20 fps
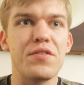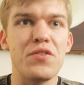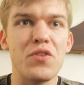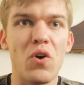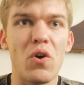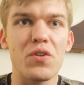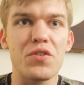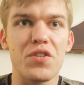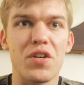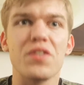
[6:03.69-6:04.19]

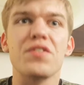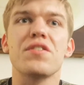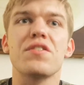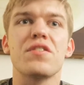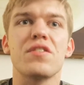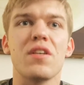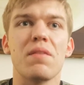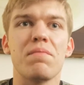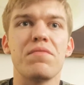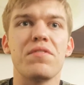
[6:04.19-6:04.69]
not just
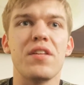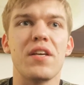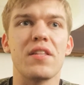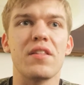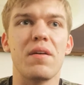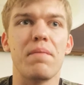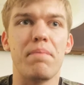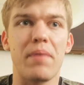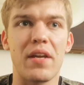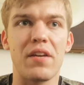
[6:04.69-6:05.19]
something
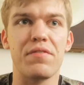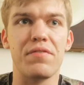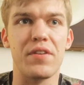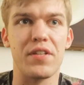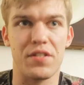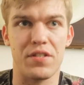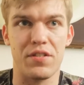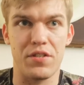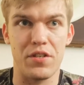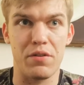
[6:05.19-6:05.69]
that
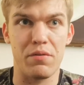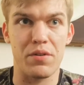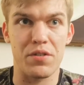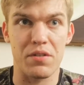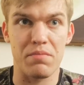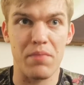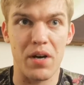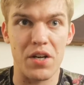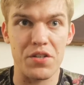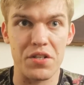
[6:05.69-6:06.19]
benefits you as
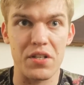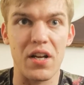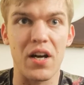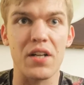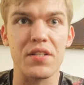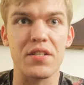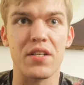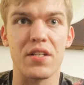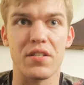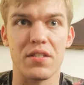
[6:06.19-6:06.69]
a martial
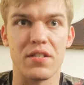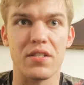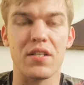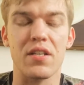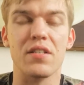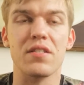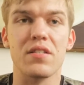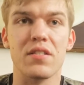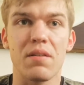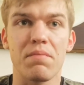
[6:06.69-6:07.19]
artist,
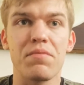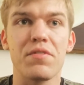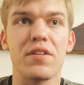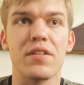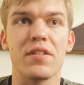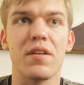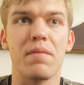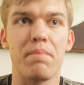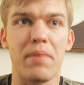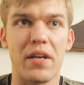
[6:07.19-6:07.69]
it's
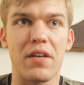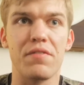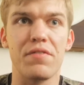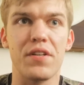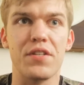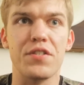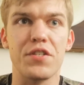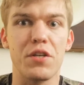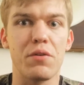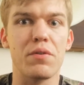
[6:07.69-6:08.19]
something that
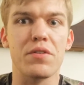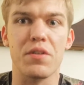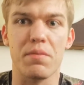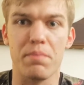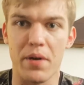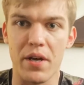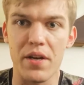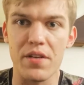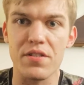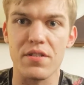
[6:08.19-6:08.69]
benefits you as a
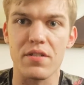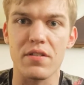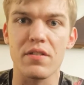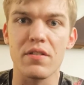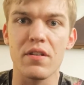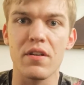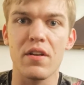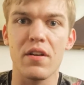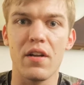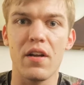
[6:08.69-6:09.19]

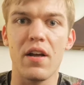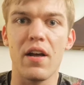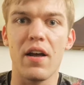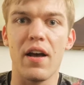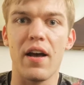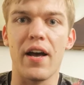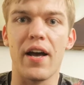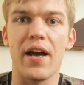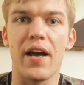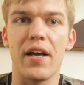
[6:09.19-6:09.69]
person.
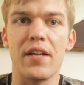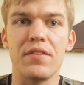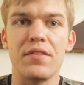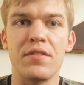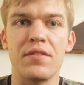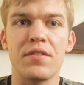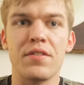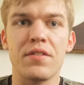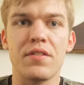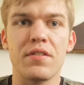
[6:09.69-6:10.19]

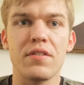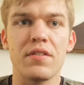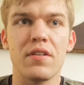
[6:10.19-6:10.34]
And